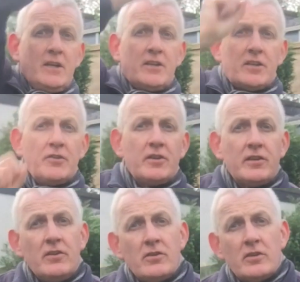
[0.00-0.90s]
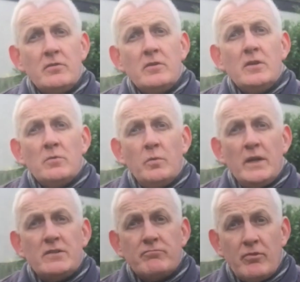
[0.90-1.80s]
So the sun,
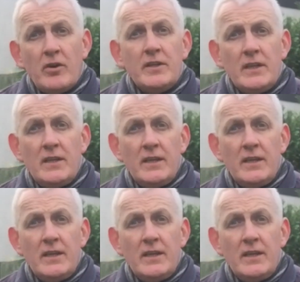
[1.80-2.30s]
which rises in